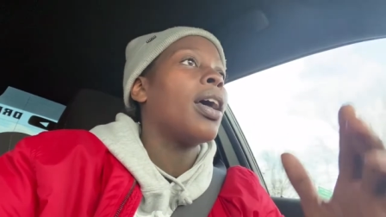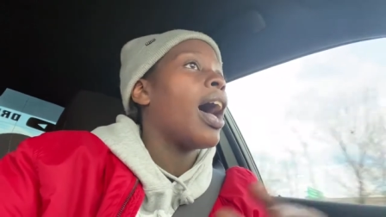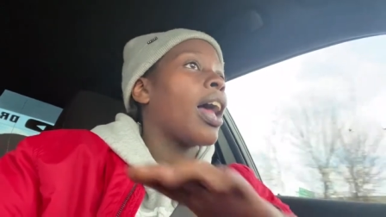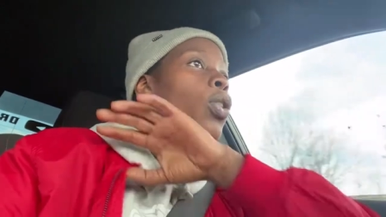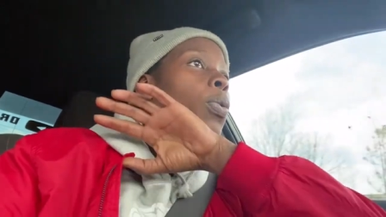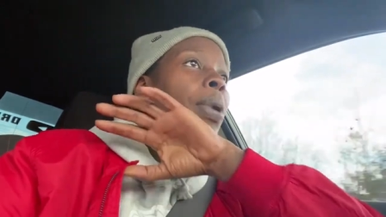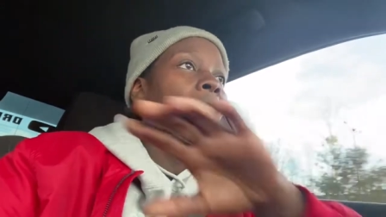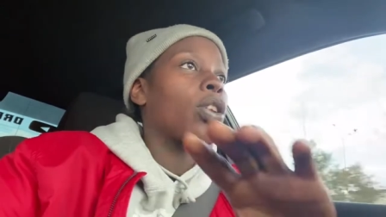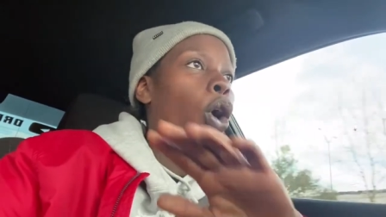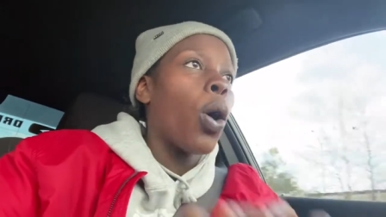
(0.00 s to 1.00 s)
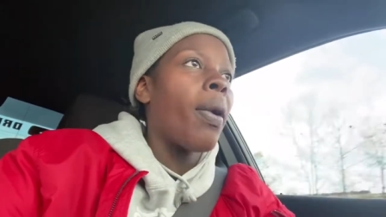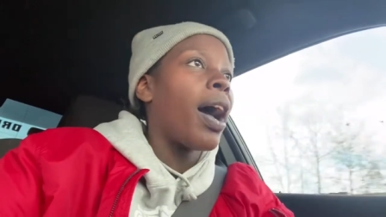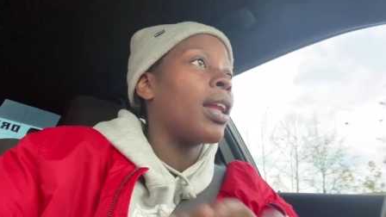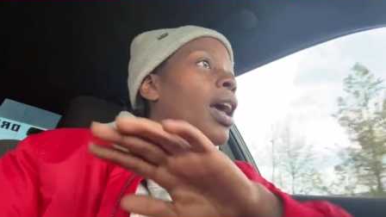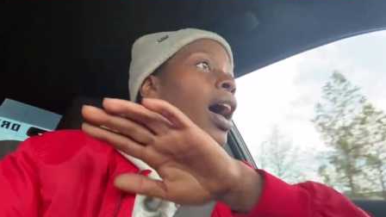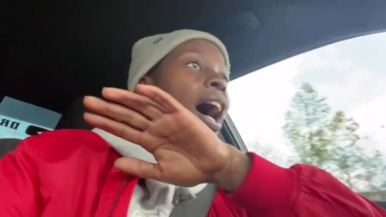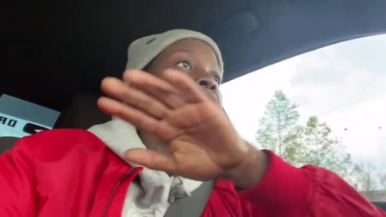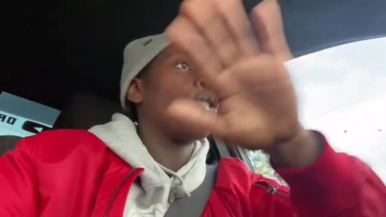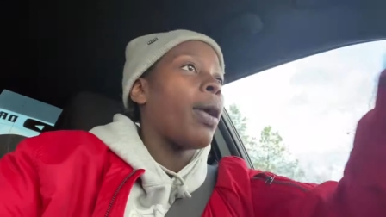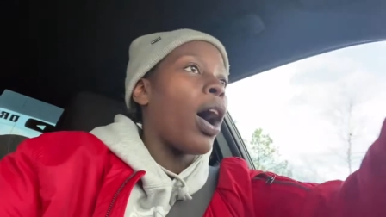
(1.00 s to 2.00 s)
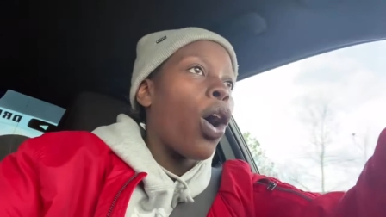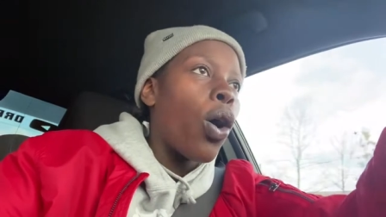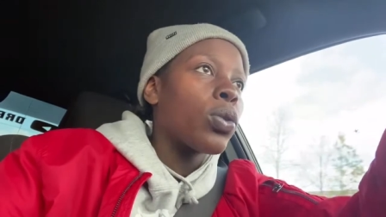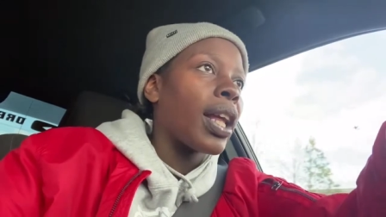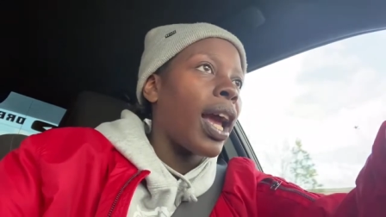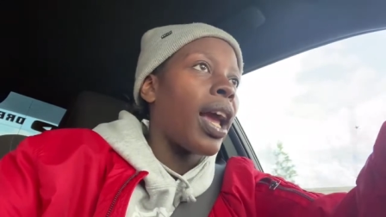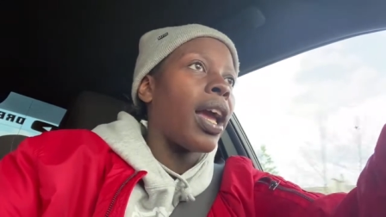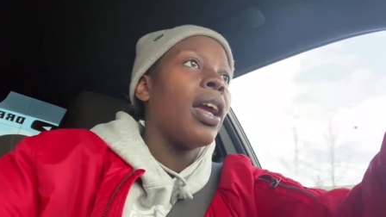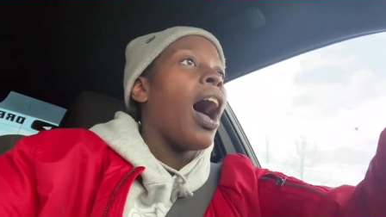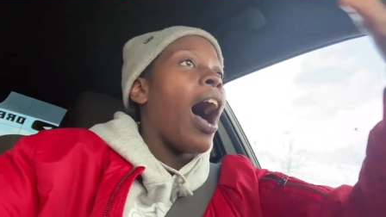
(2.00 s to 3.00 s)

I don't bother nobody. I do my own thing.